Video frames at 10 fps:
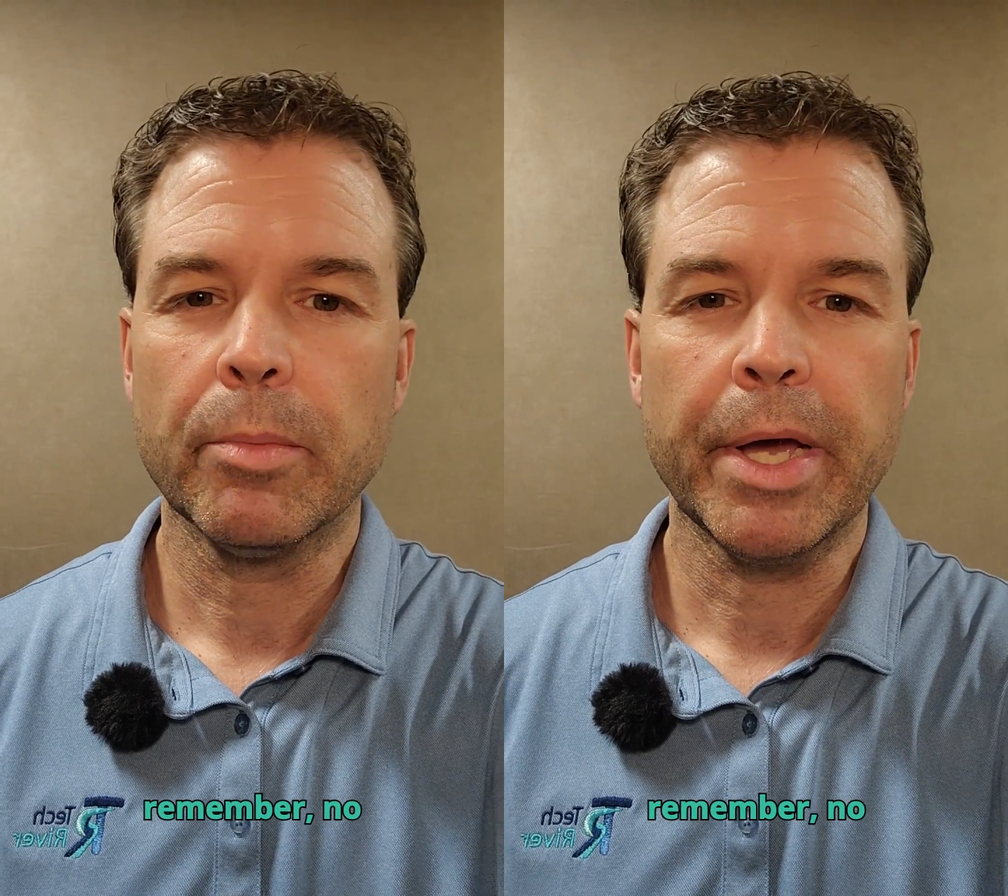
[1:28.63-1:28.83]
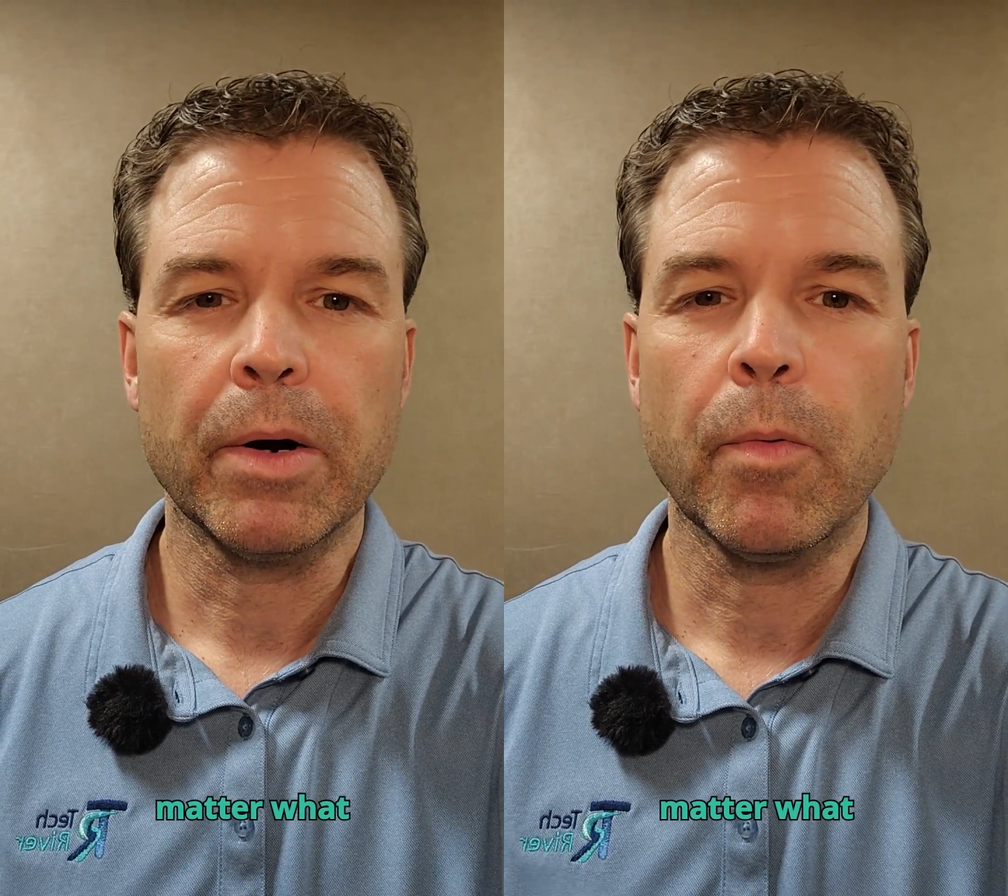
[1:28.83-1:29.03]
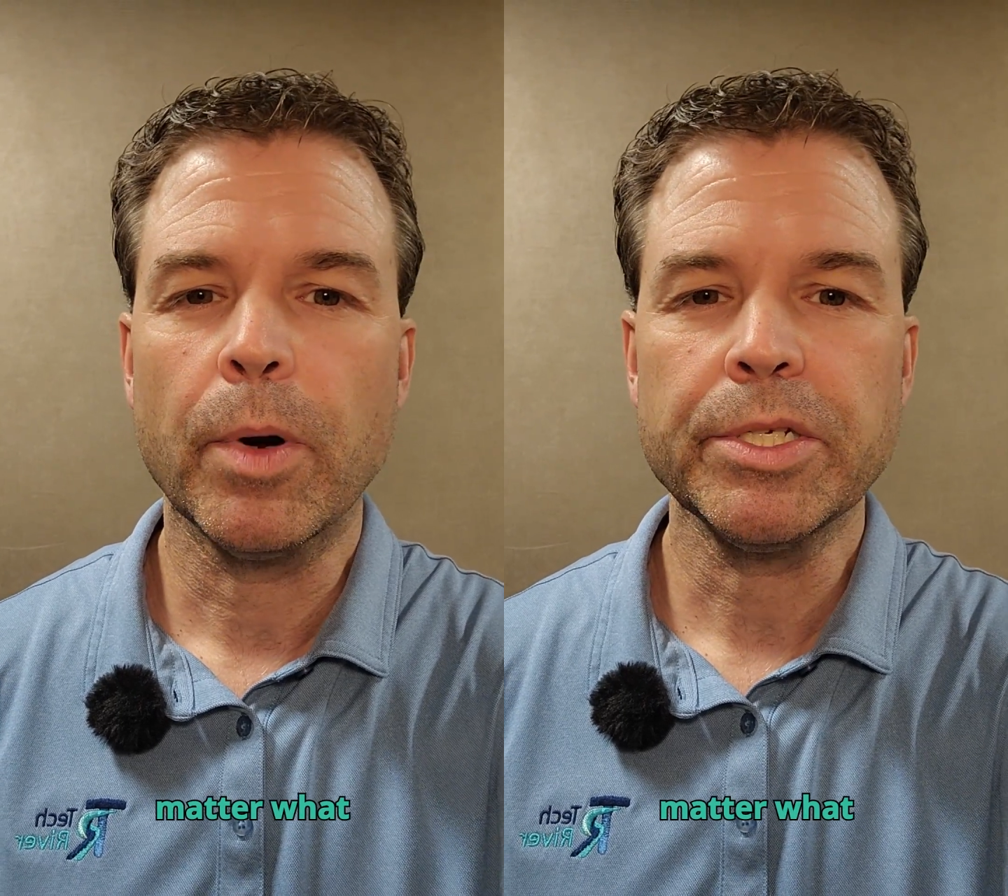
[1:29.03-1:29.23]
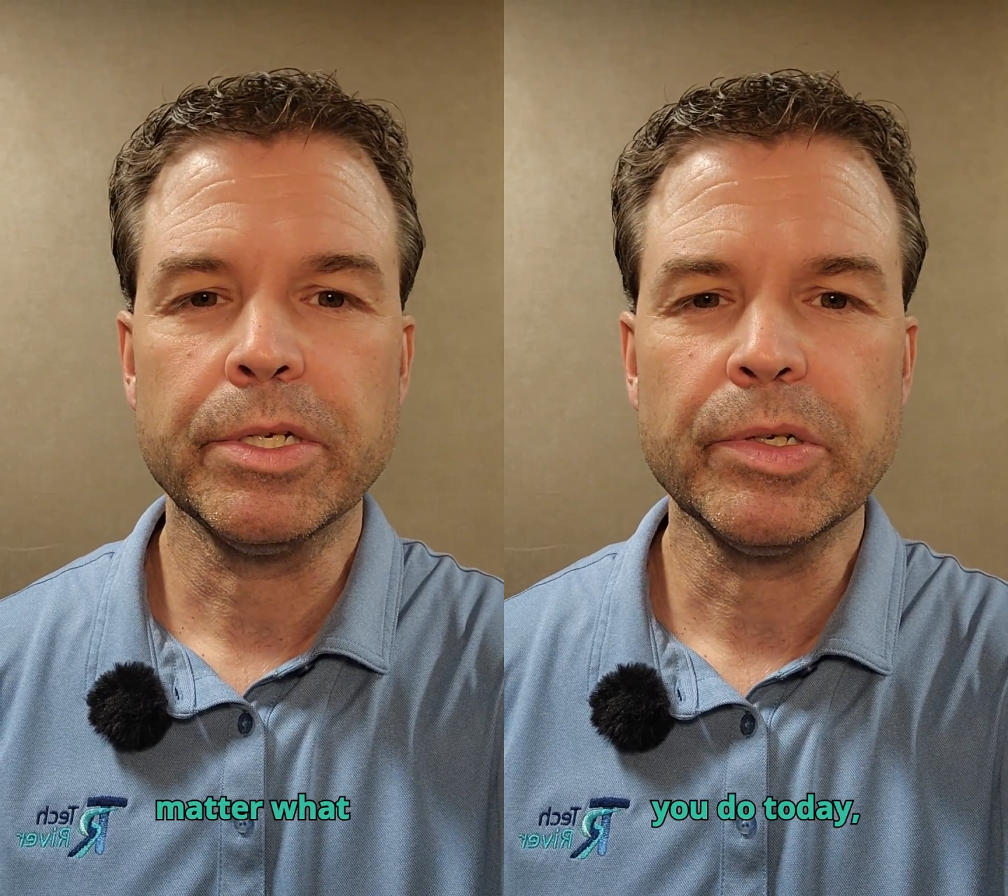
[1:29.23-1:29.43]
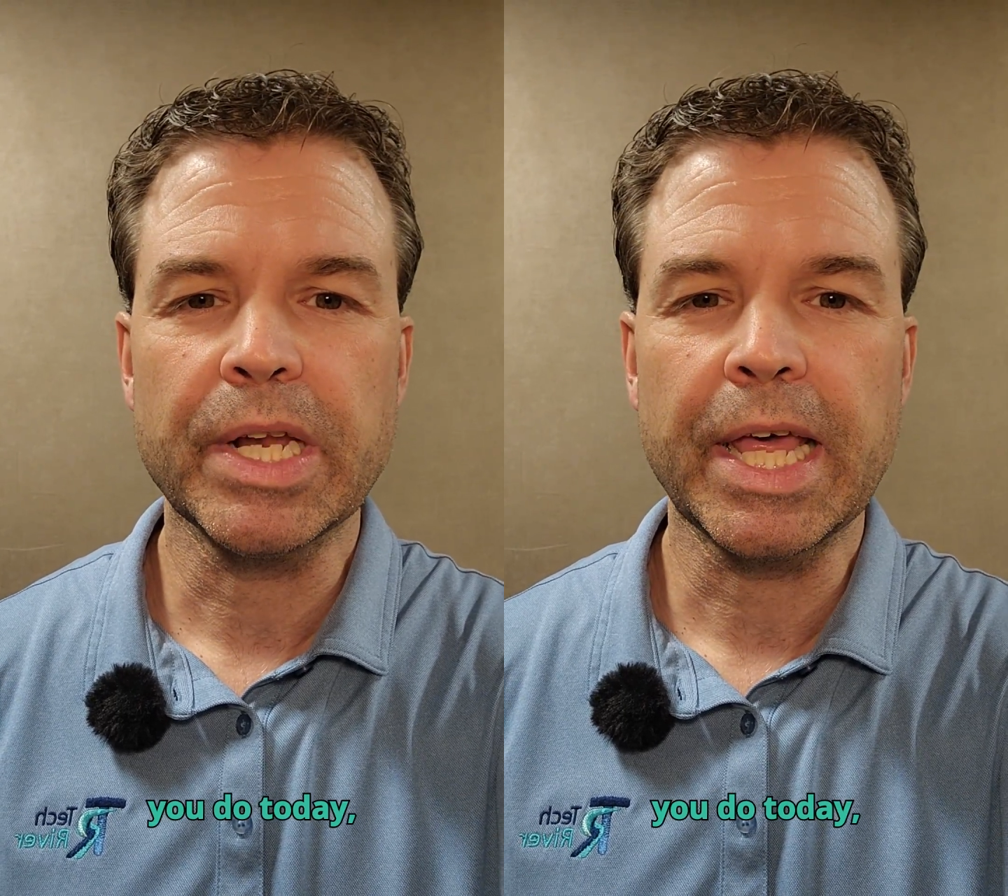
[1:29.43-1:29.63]
no matter what
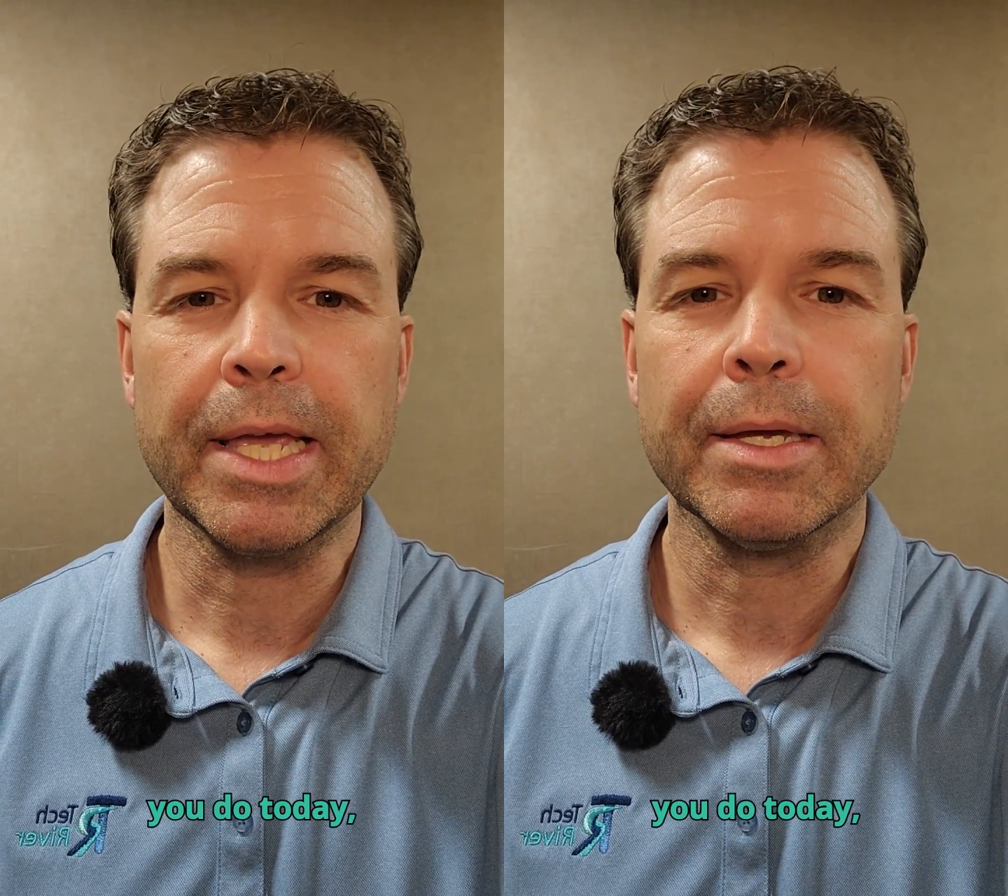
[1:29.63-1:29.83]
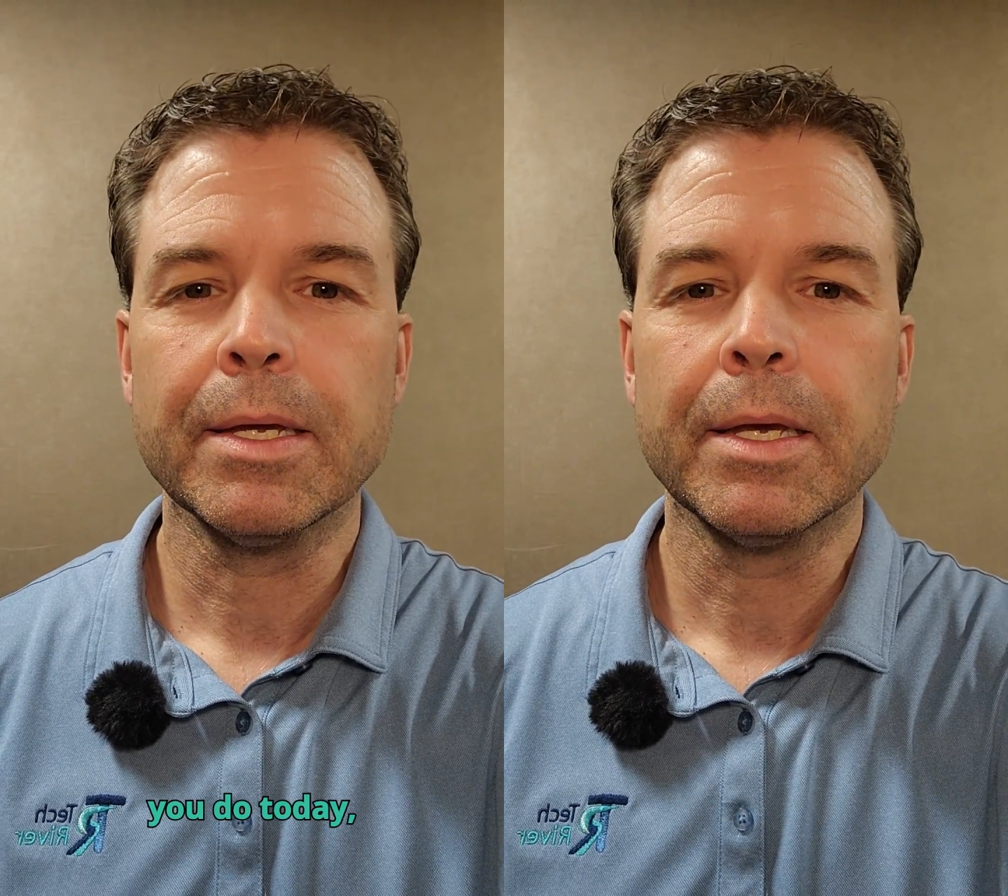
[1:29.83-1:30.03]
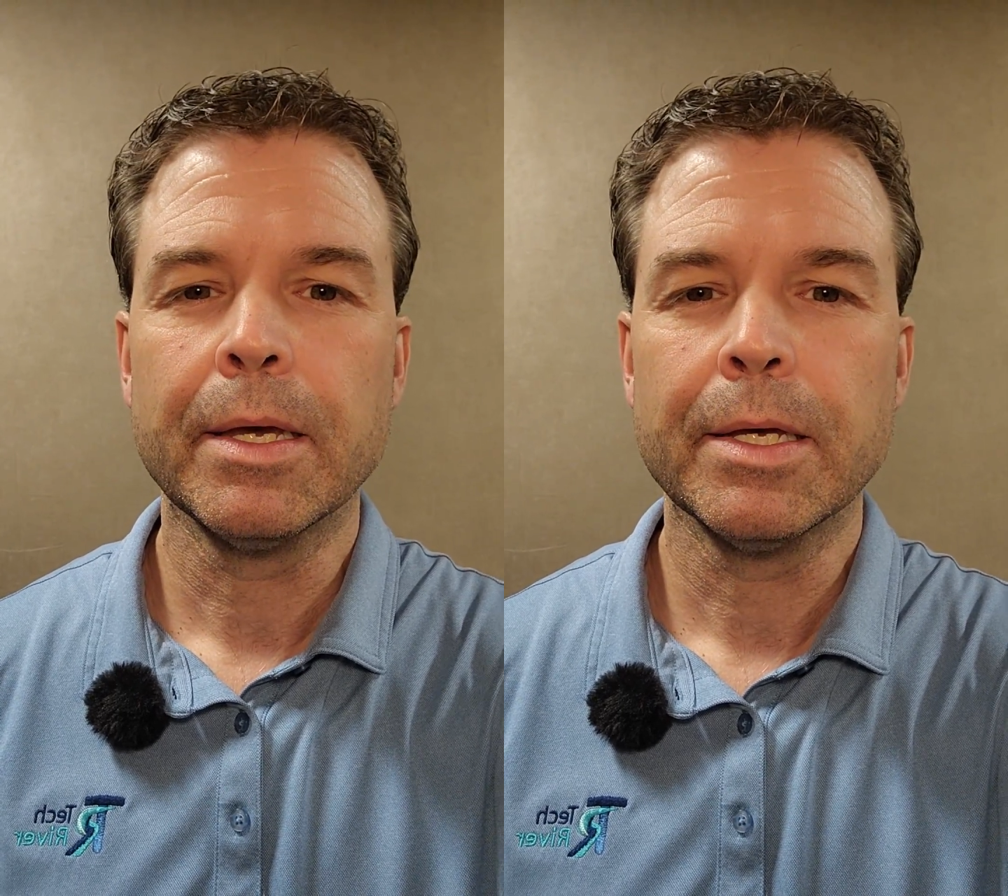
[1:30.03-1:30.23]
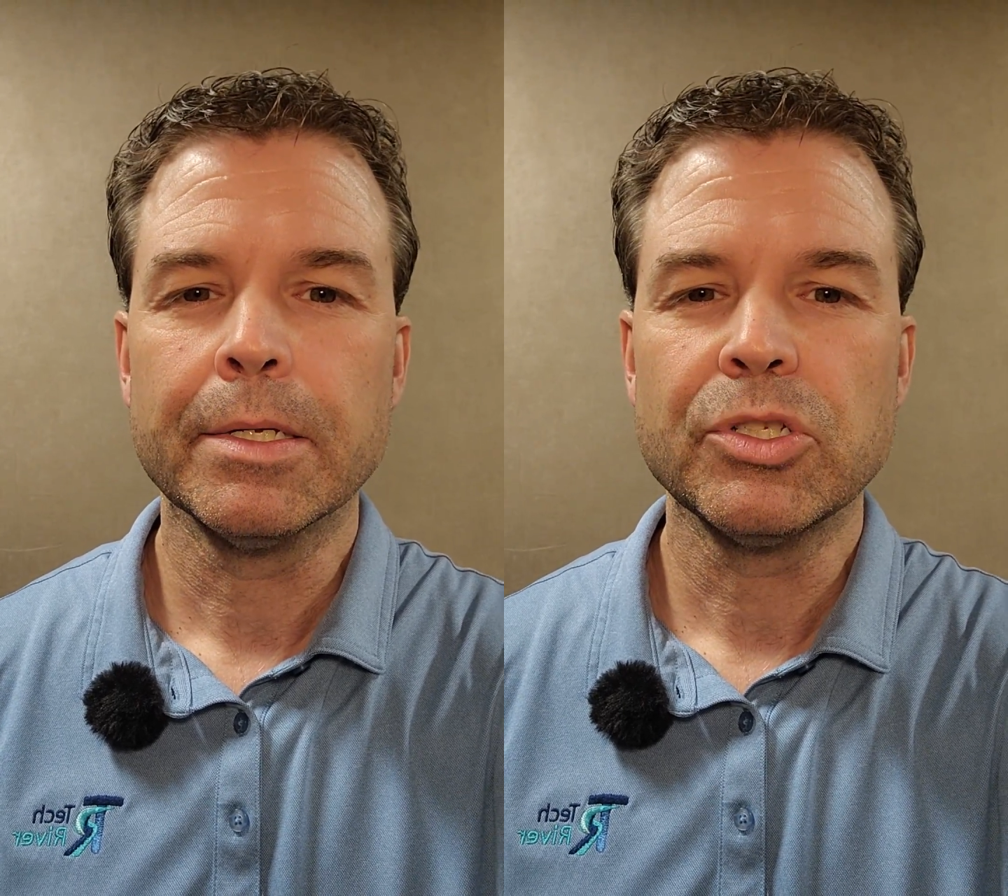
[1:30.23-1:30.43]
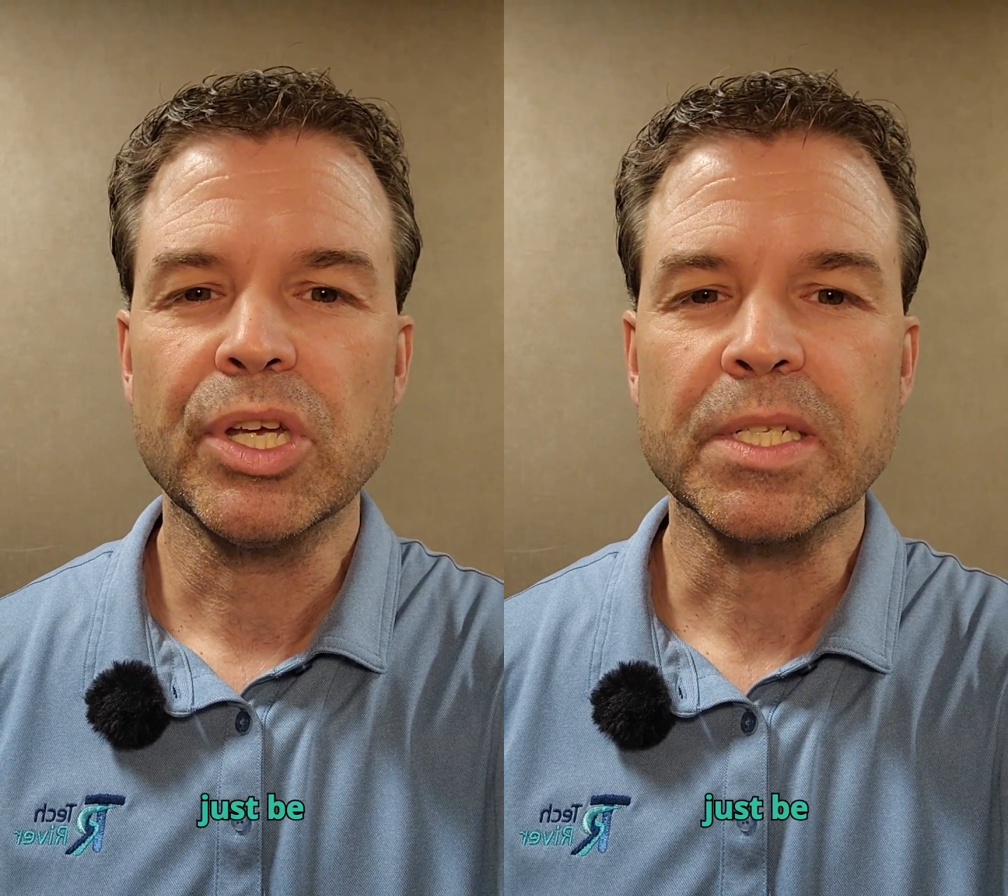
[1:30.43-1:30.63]
you do today,
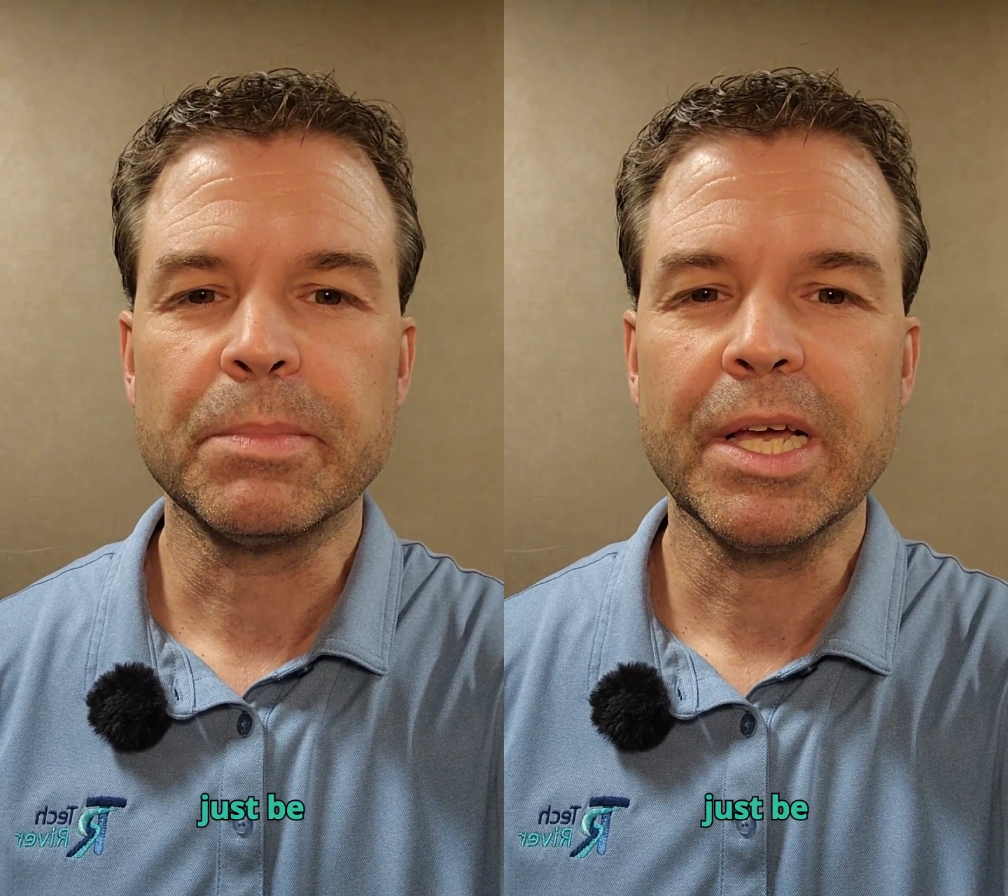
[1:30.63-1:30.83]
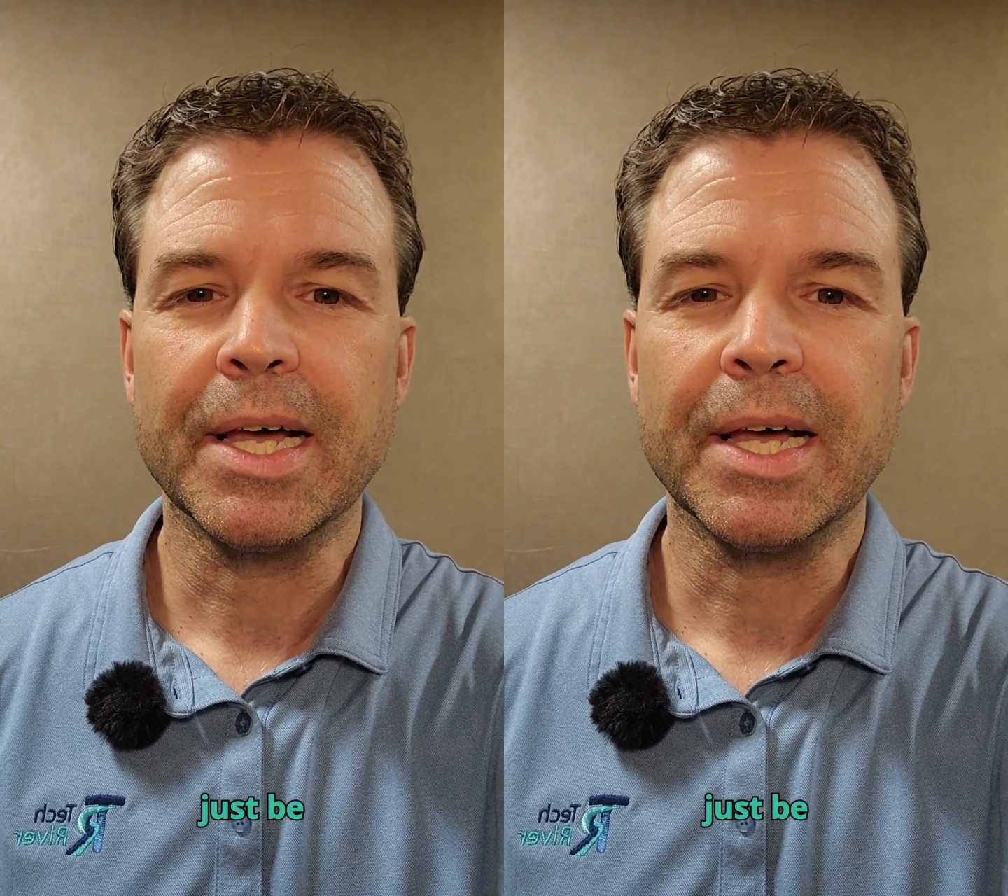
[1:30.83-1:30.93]
just be